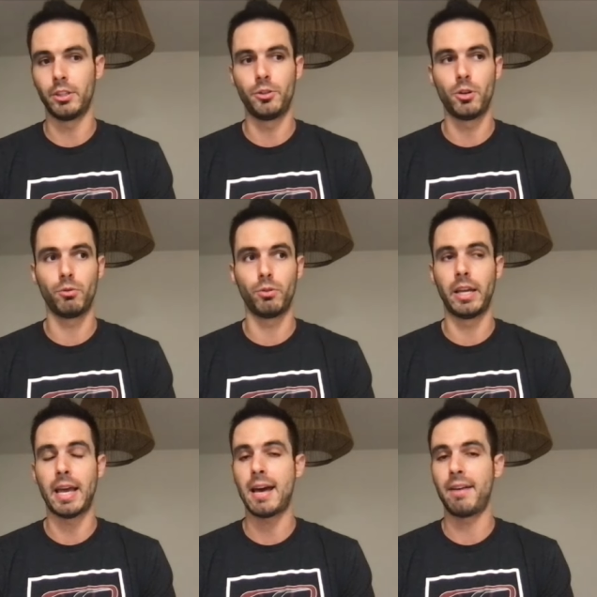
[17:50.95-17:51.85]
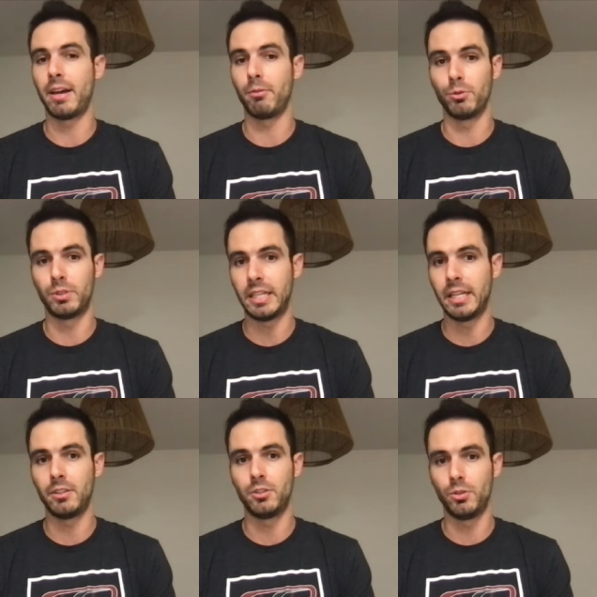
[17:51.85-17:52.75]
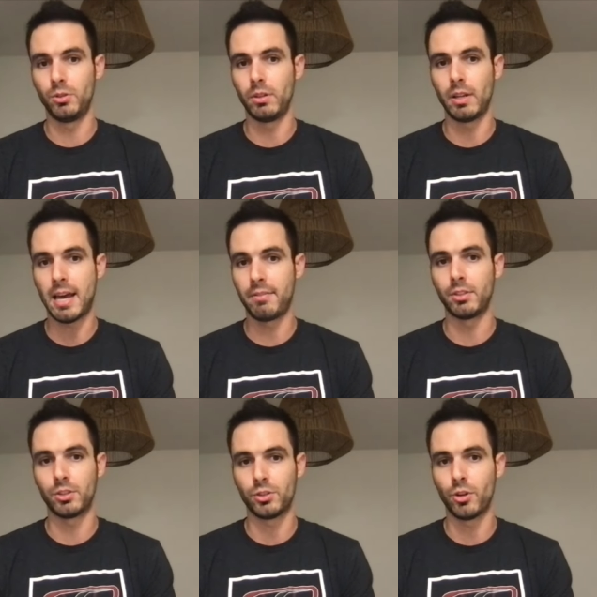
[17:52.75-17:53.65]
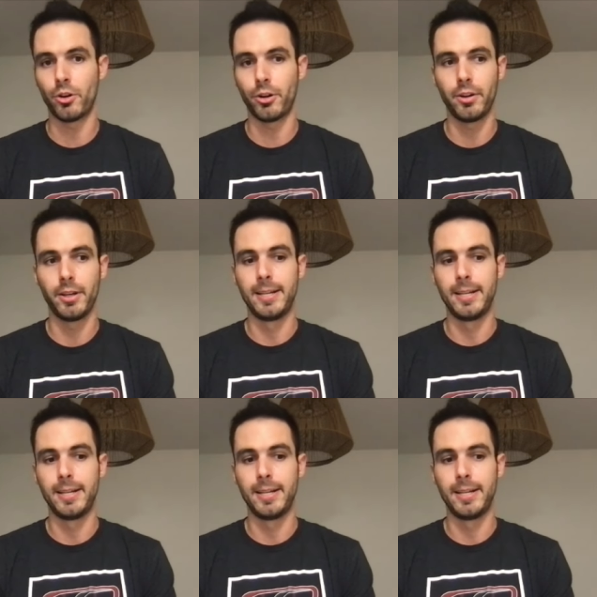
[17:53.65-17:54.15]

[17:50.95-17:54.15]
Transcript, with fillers: You don't really have that routine as you have as a starter.